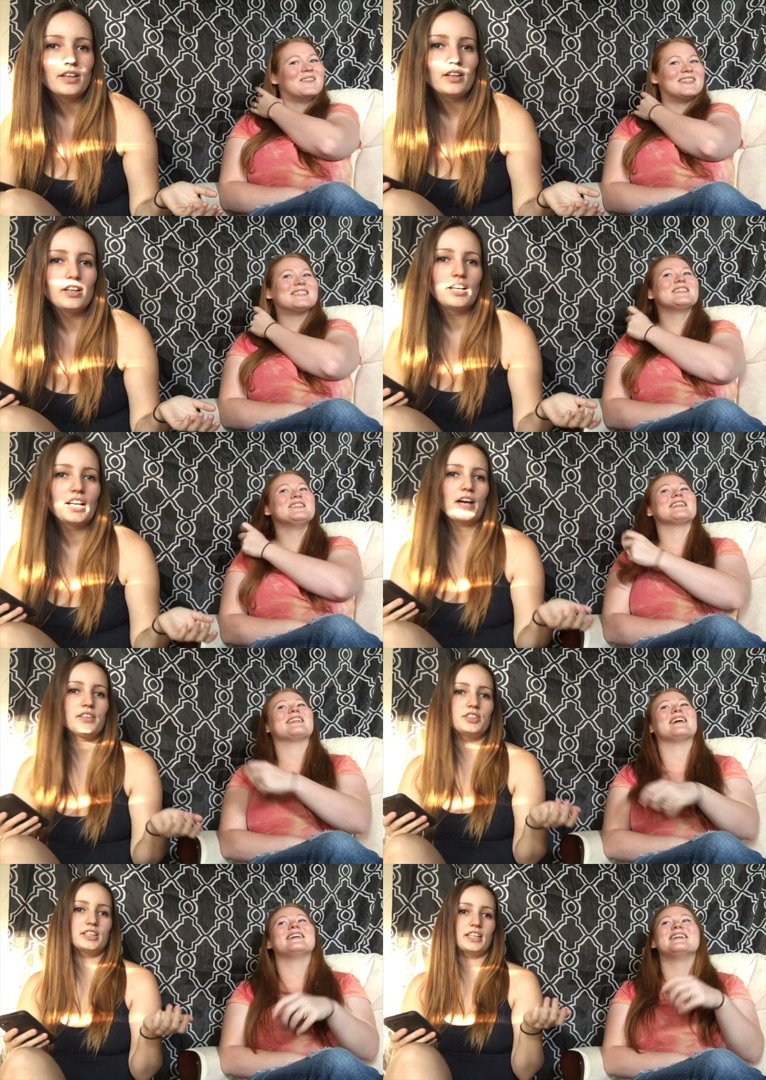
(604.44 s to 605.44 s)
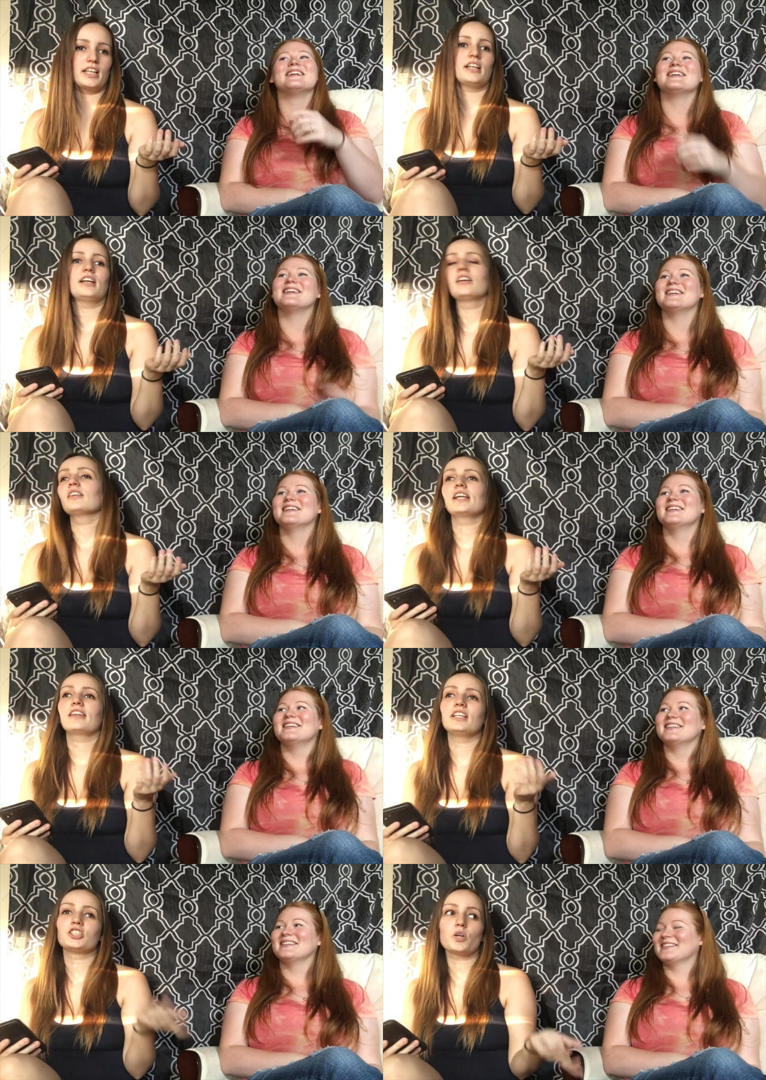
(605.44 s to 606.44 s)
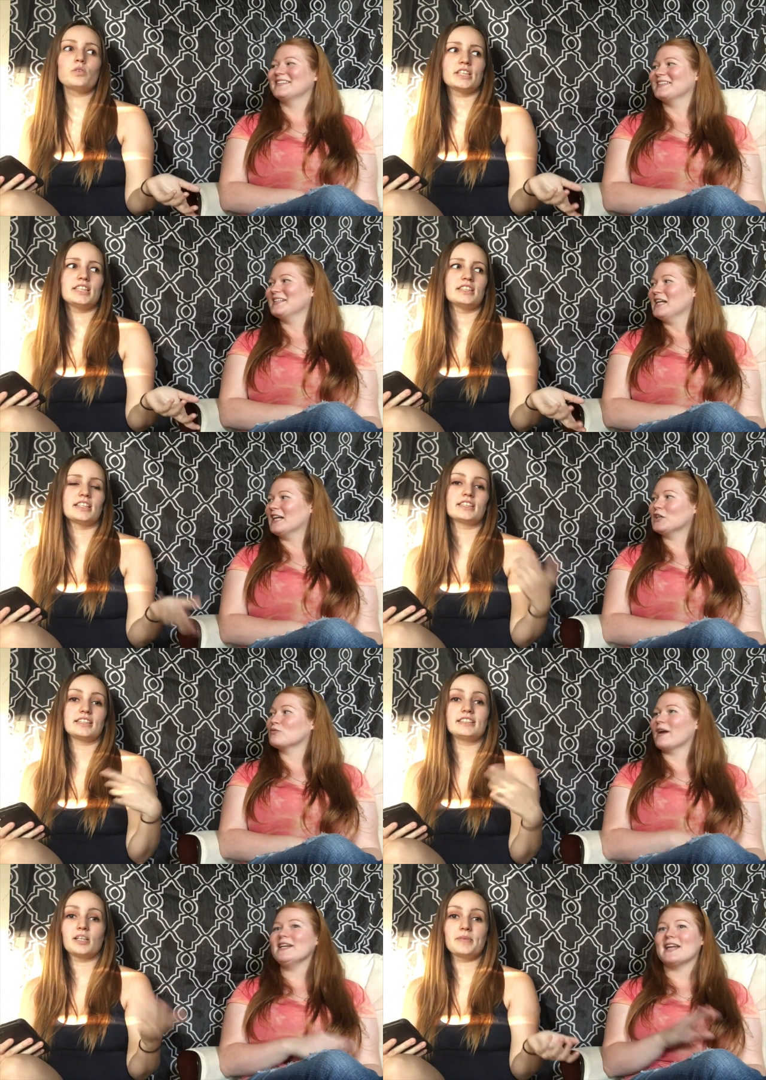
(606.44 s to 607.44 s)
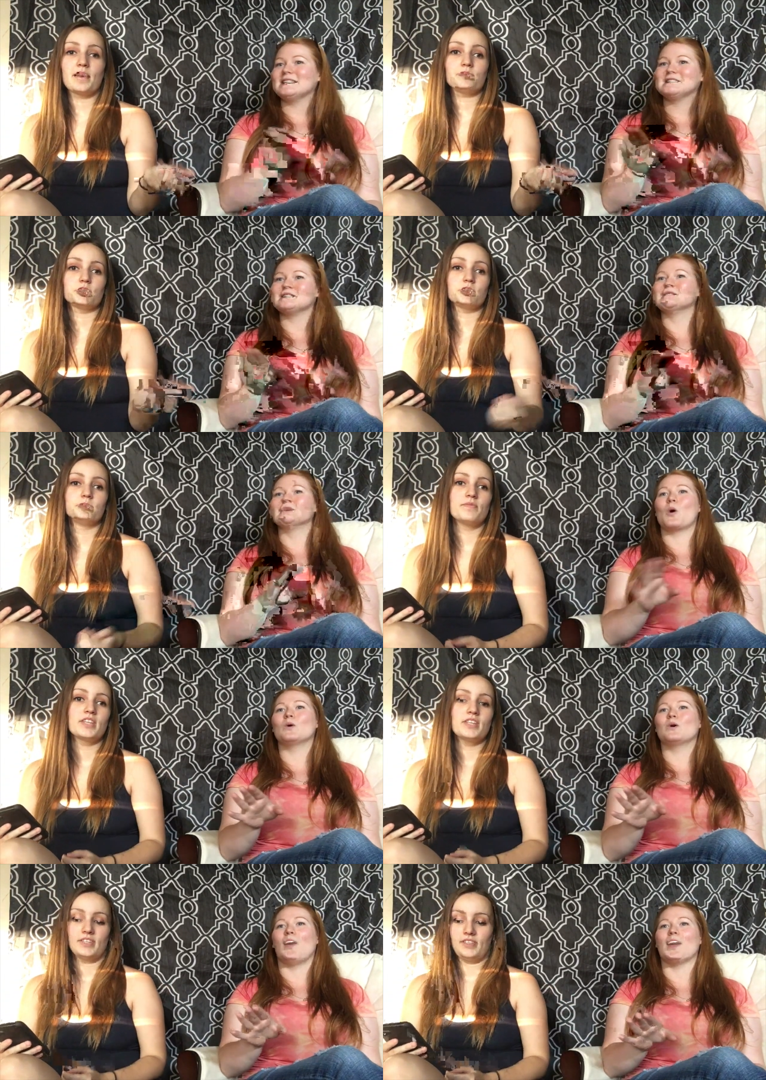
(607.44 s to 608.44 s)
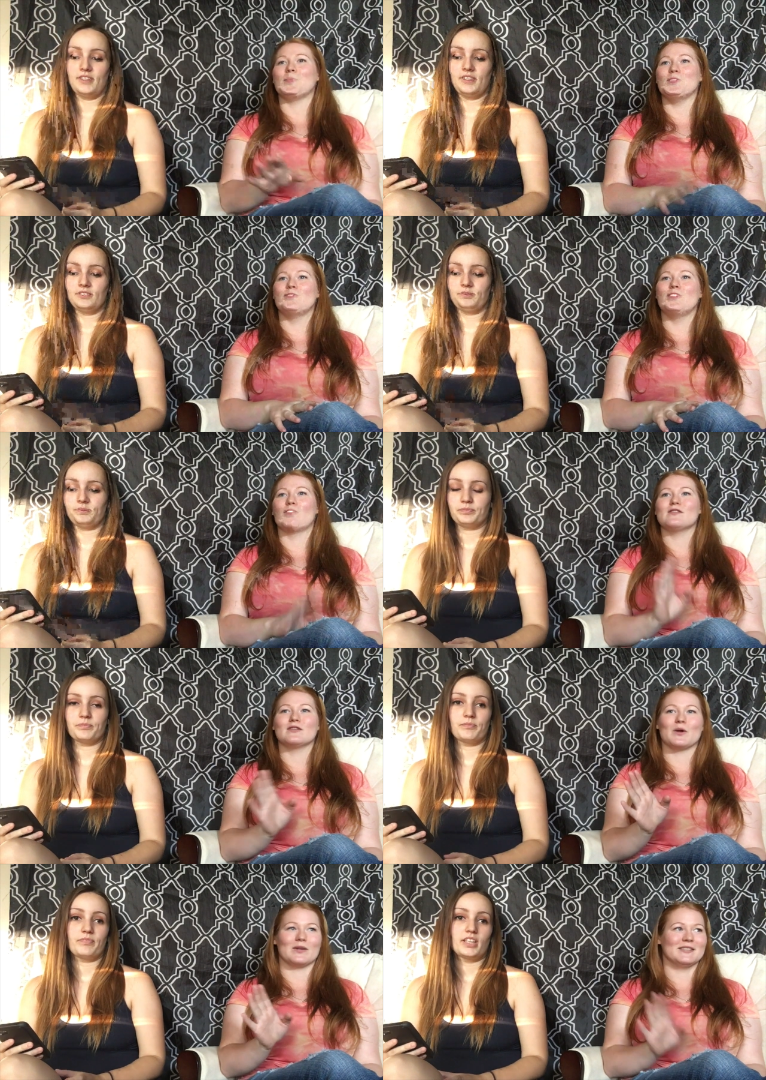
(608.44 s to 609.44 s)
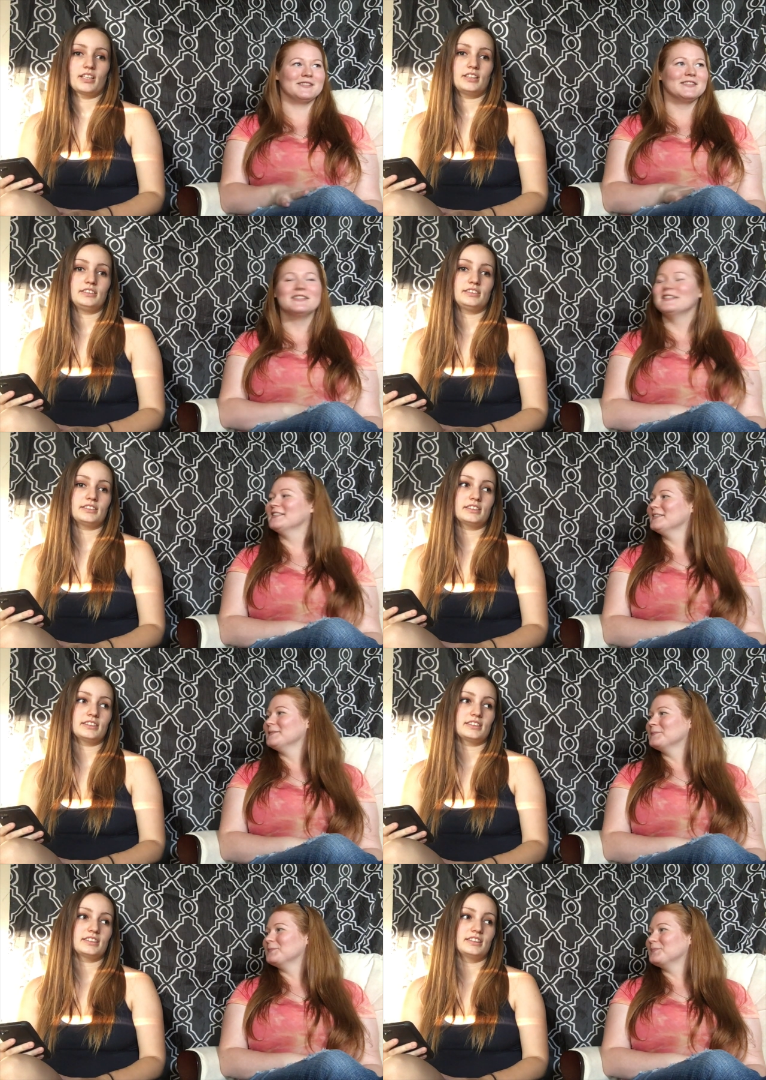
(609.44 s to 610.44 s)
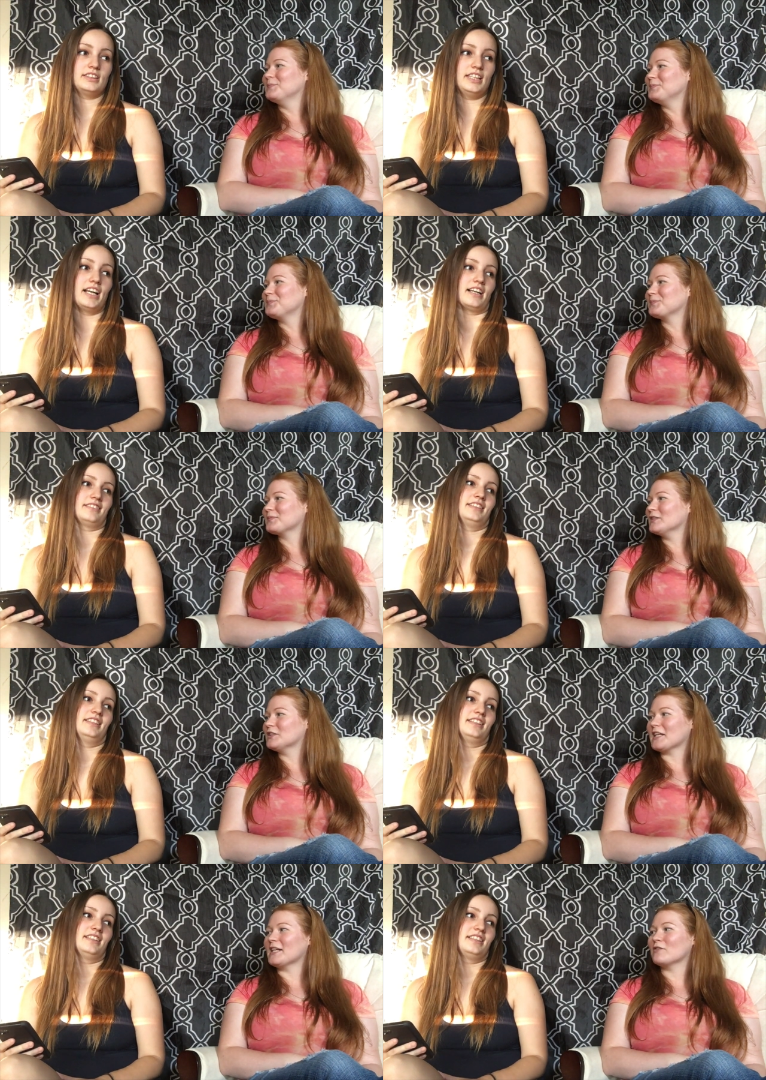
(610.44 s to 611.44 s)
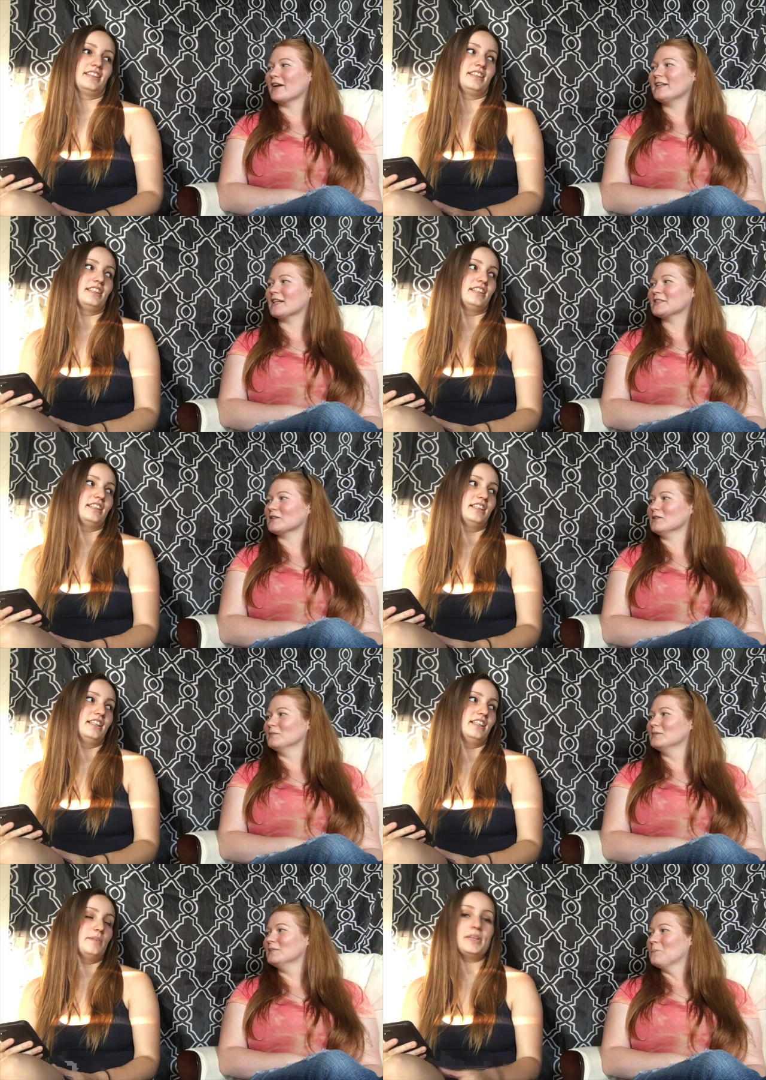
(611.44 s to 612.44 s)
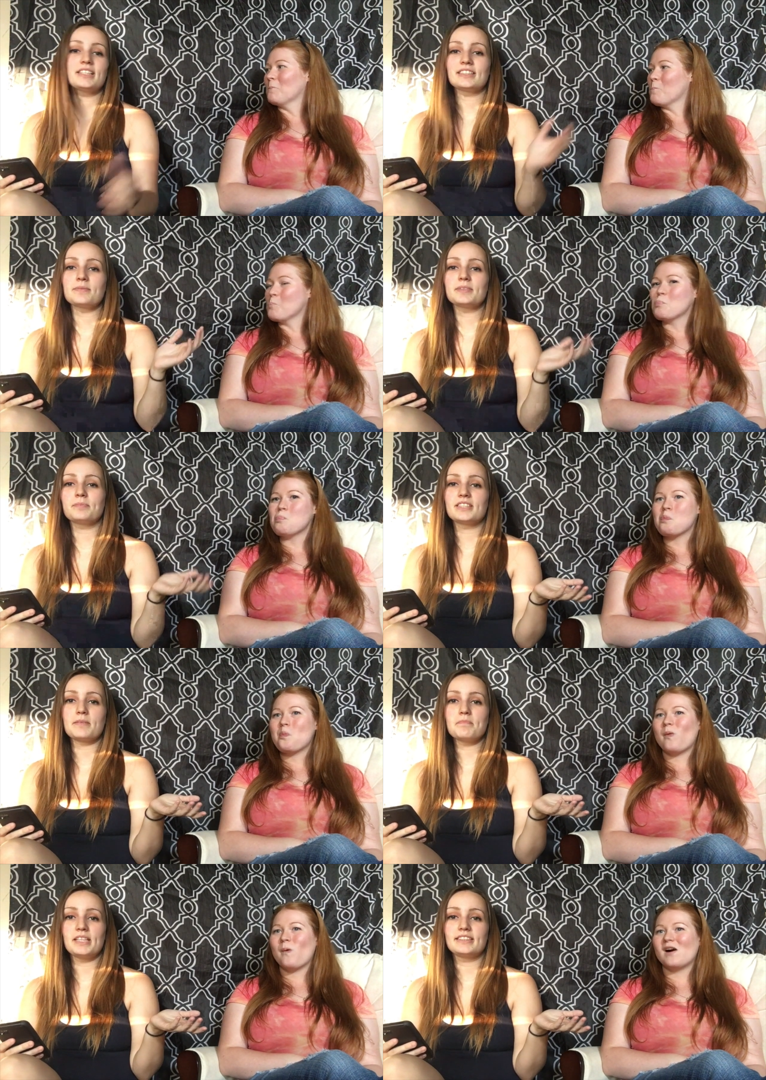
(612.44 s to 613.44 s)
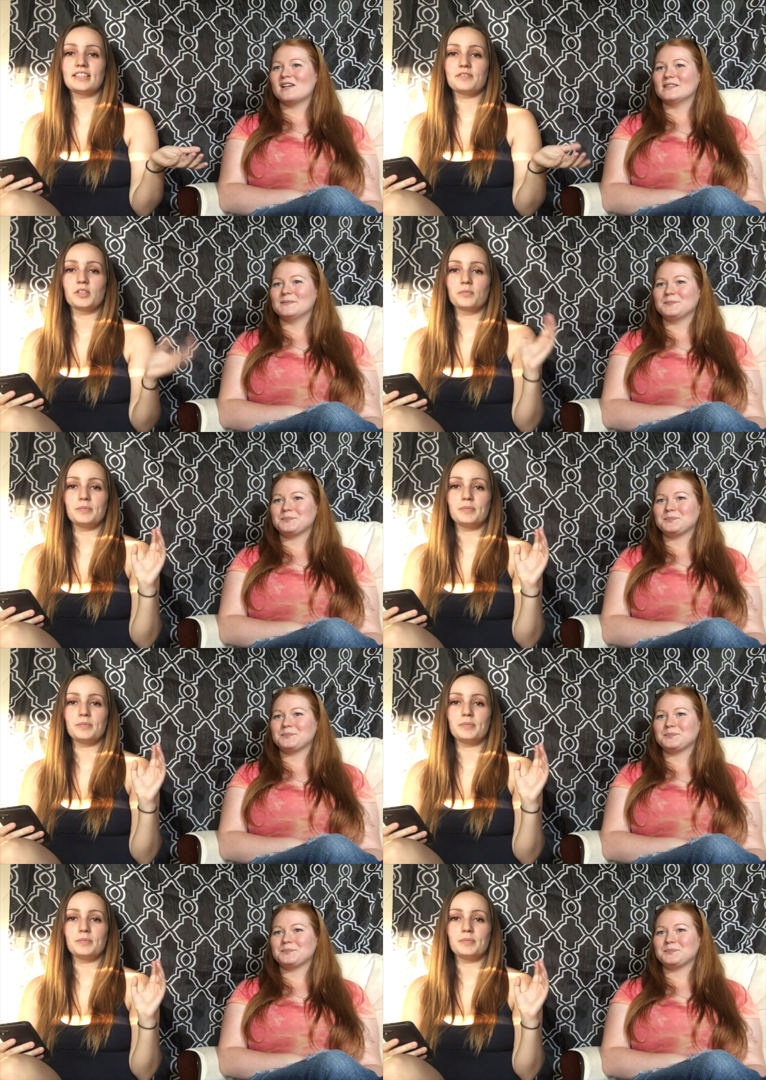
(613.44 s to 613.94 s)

Speaker 1: when did you? Get- how did you get that? Like they stole it. Like you're if they right tell next me after, to them the
Speaker 2: whole time. You've never even noticed. Yeah. You're standing right next to them.
Speaker 1: Because some some big stuff don't